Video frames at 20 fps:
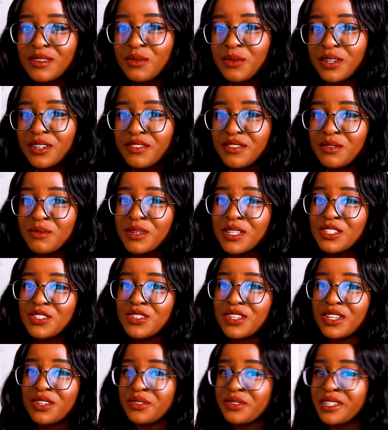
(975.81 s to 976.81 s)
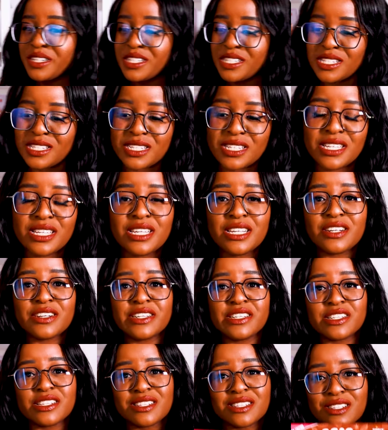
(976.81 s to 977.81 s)
one of the ones you can already see
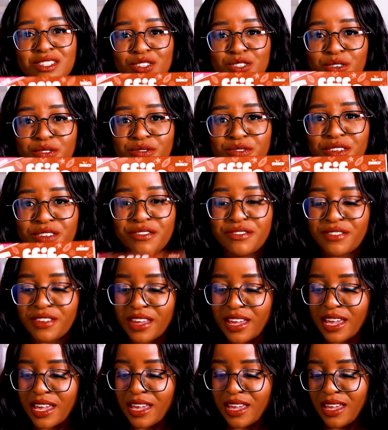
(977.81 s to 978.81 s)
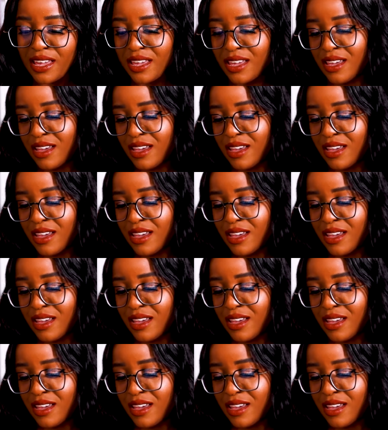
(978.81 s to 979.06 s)
here is the Toffee Fay.